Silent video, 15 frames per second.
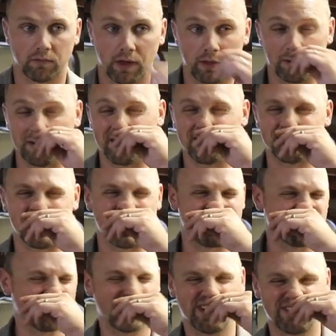whether it's a
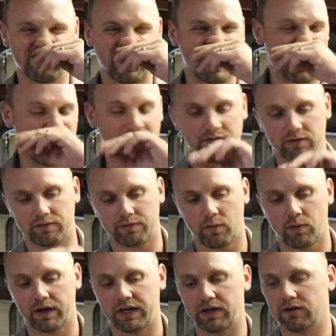25 or
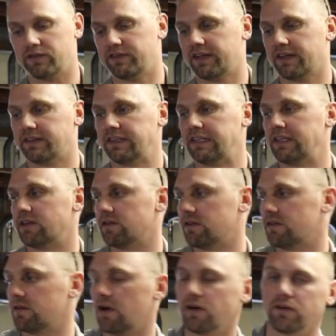40 or 60
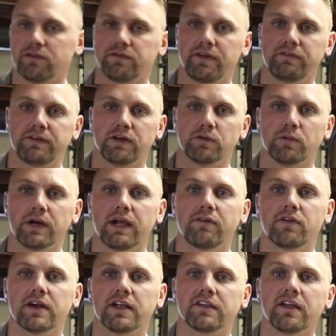or 150 or
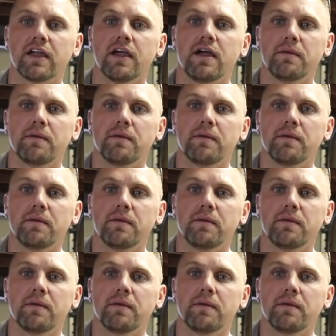whatever it is.